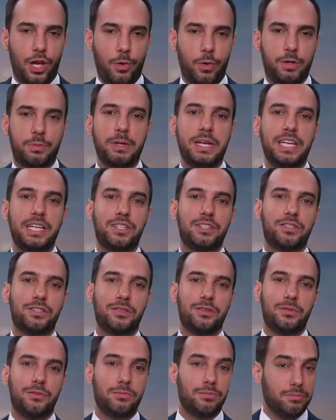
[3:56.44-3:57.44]
which means
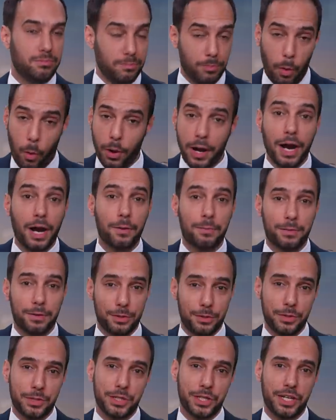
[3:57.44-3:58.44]
more air
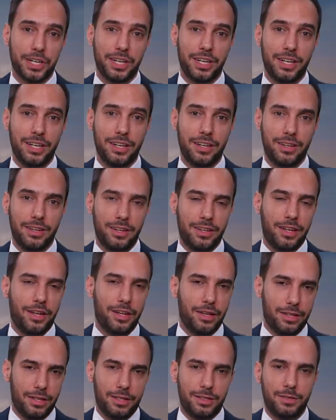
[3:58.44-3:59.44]
pollution.
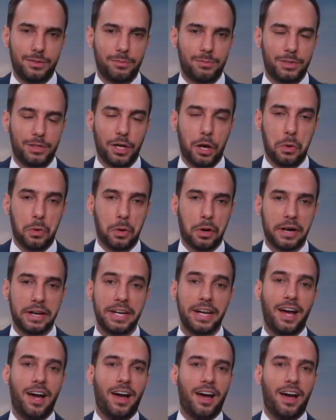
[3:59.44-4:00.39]
But don't worry,